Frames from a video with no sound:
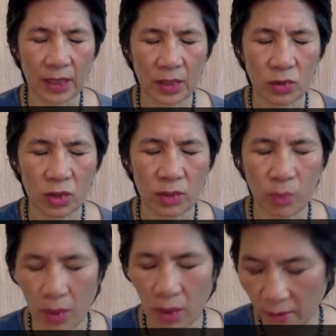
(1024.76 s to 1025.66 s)
those
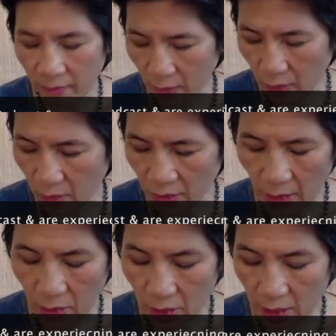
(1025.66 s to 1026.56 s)
supportive earth
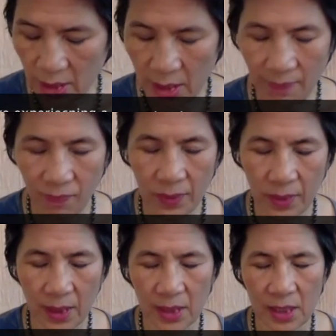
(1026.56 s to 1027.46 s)
energies
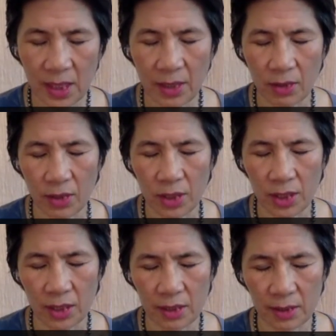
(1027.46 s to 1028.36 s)
and sun
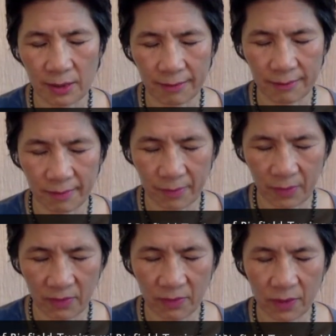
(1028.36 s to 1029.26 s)
energies
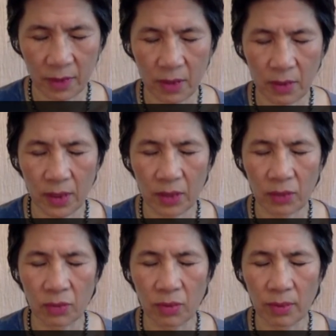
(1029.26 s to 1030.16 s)
flowing
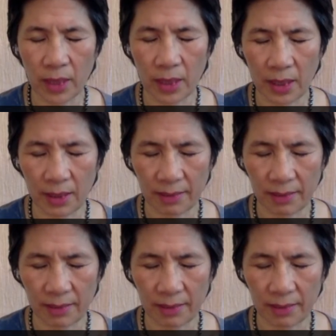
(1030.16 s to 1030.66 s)
through your body.